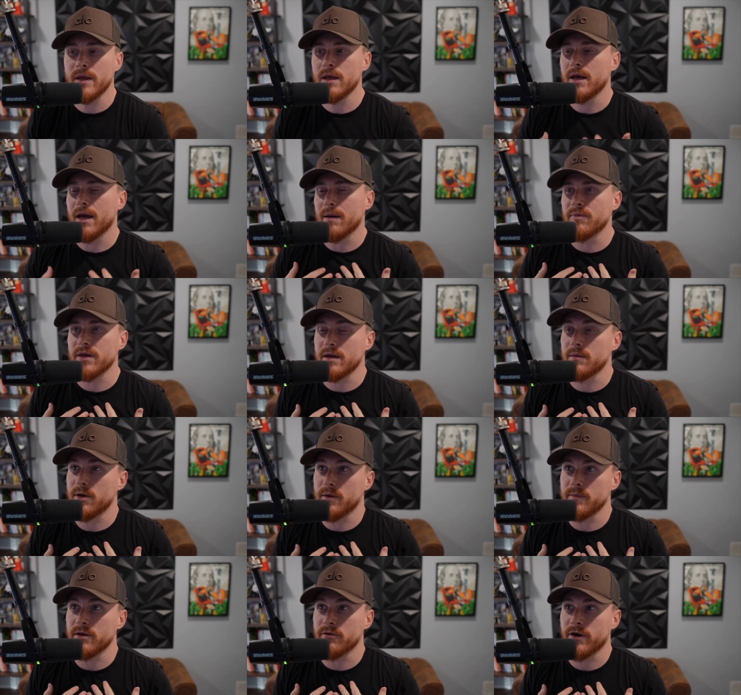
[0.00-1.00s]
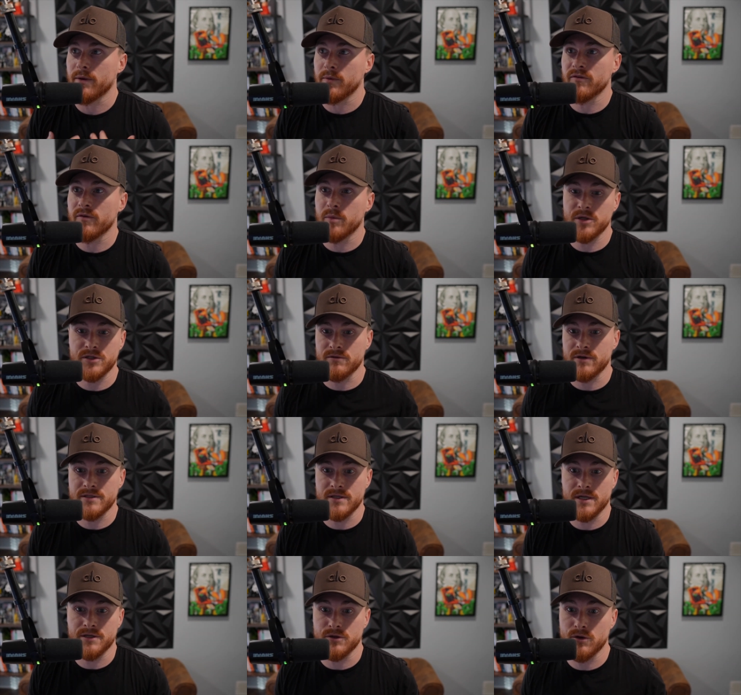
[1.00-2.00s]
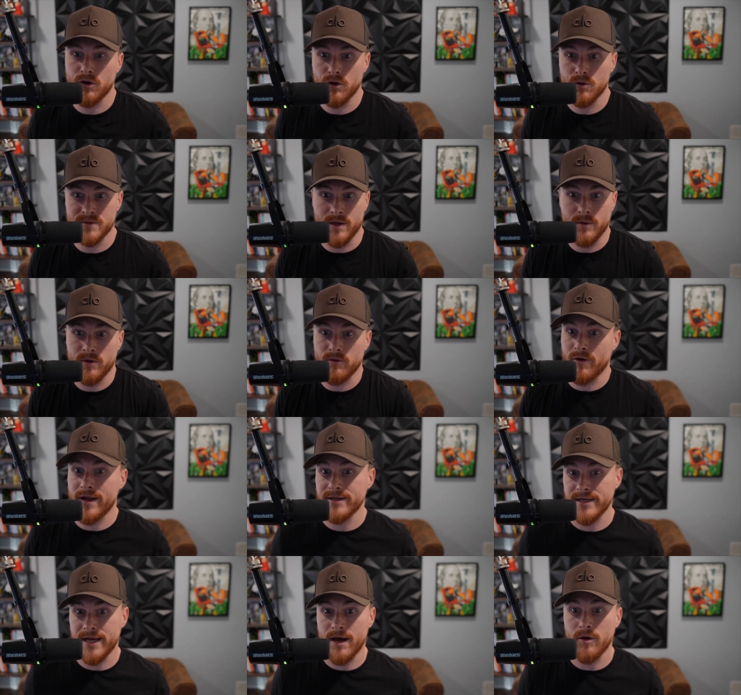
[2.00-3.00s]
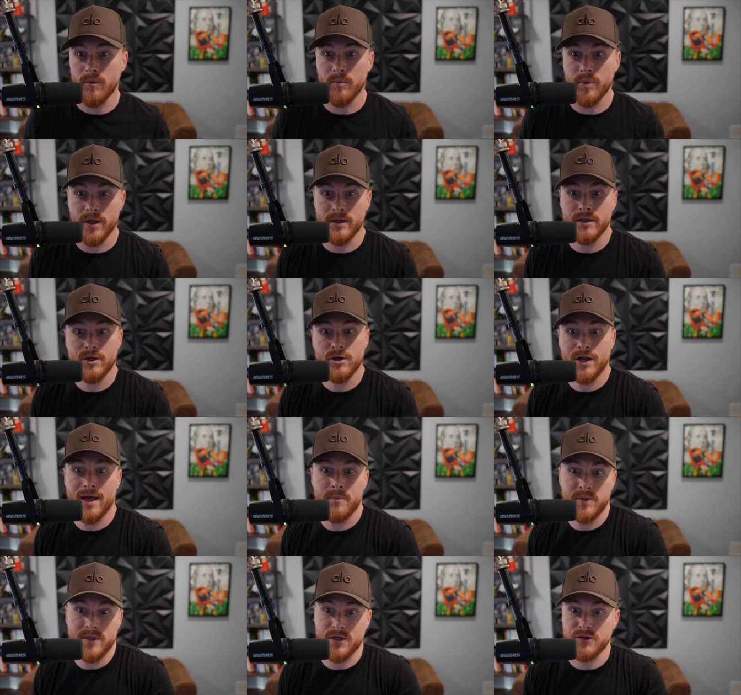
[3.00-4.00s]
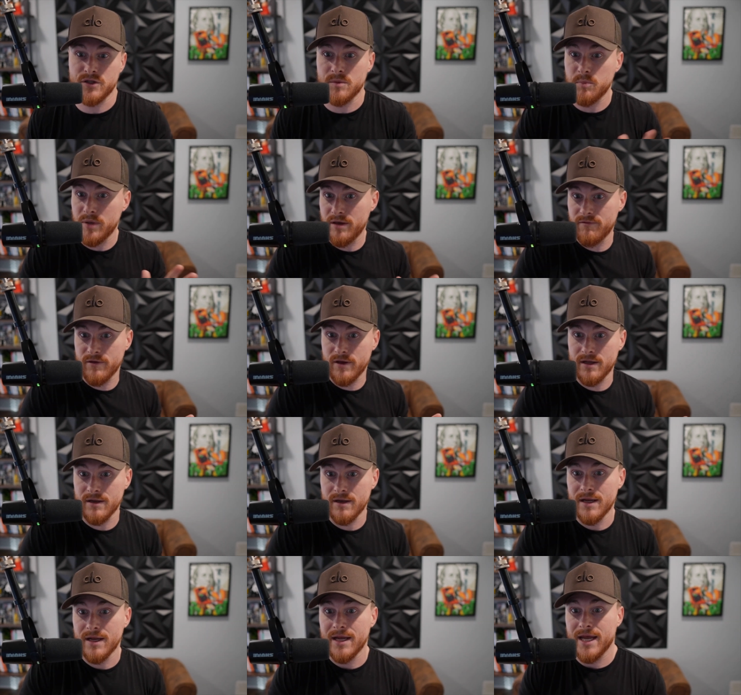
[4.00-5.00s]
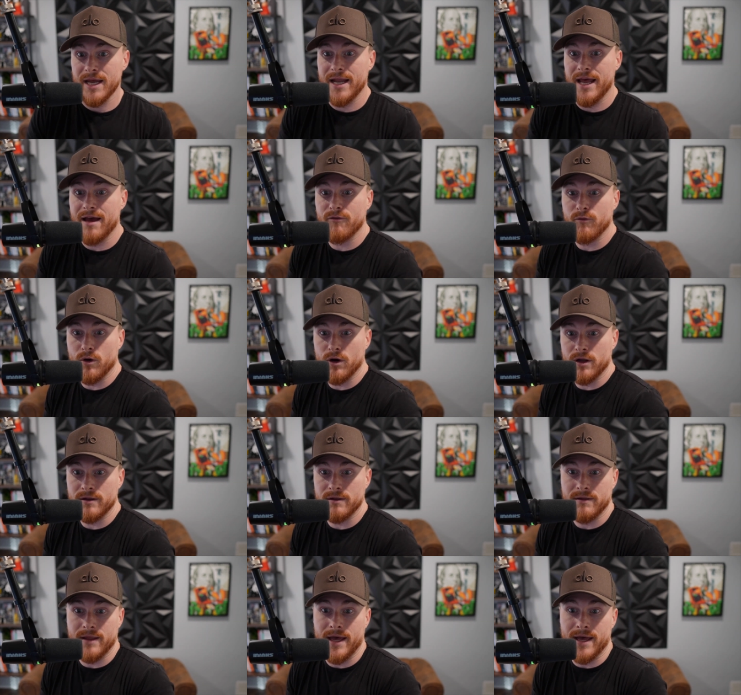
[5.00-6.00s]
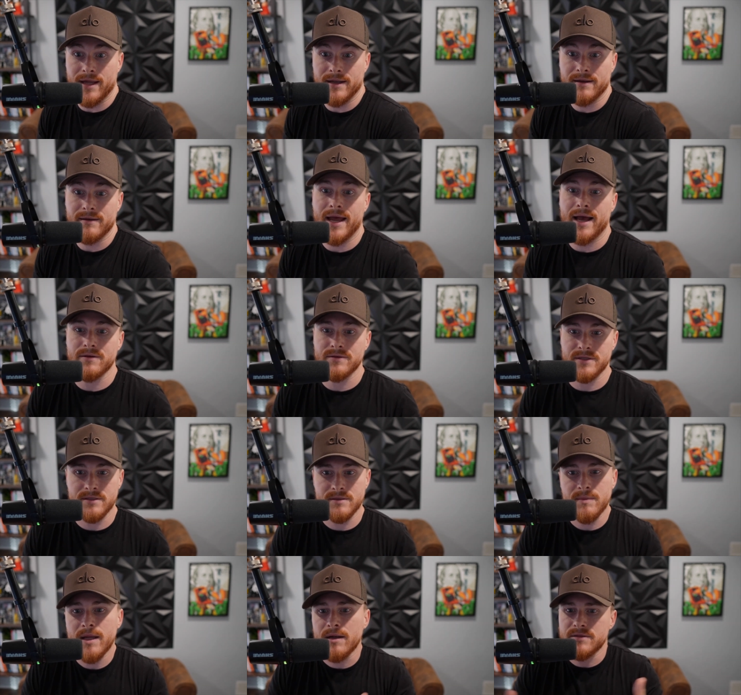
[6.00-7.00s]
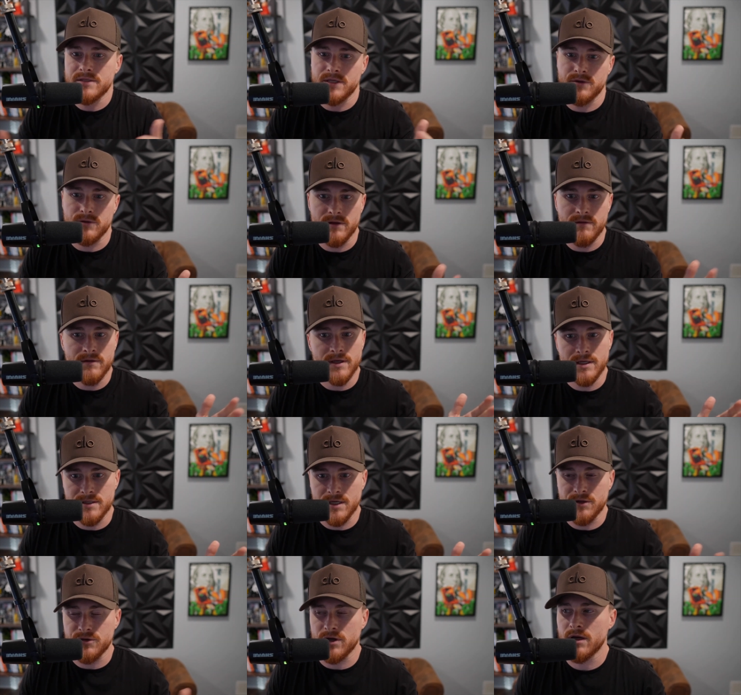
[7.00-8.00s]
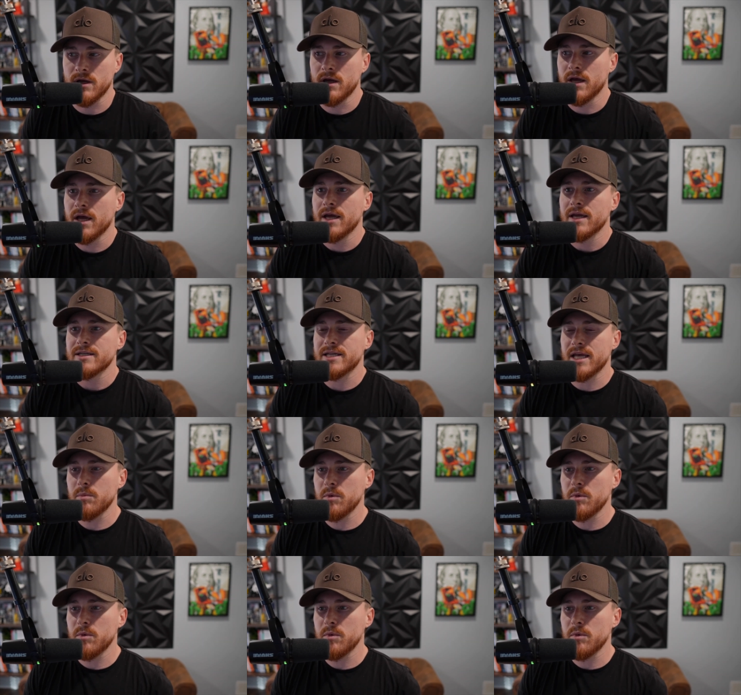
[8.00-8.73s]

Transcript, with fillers: I'm thinking about me, right? We have a bunch of residential homes that we rent out, but could I potentially pivot and have one that houses, I don't know, senior living, et cetera? Take me